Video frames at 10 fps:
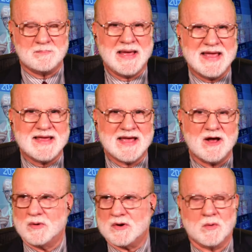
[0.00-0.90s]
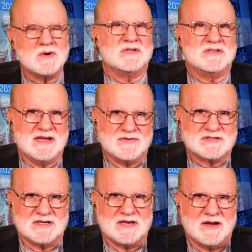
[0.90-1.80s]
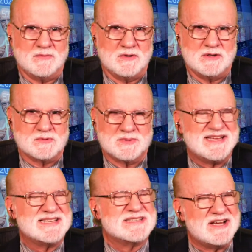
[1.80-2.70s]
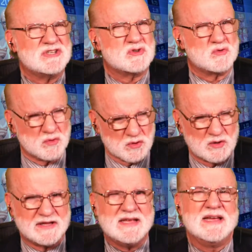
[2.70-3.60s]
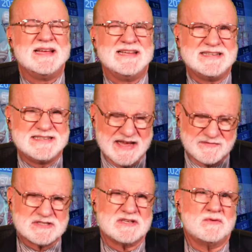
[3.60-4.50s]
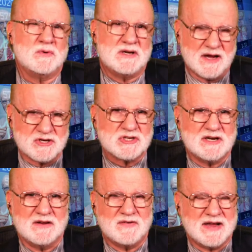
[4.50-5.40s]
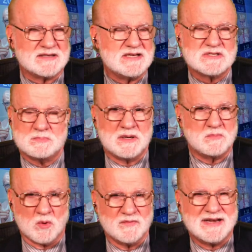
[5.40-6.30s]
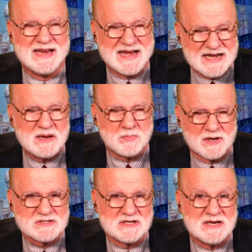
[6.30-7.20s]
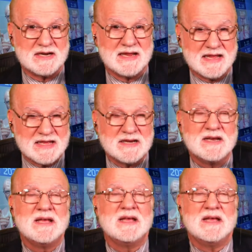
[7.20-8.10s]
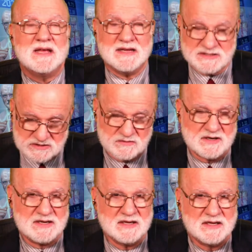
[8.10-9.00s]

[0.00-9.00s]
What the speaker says: paying out. Well, of course the deficit got reduced, but that's not truly deficit reduction. And in fact, he spent more than any president in history.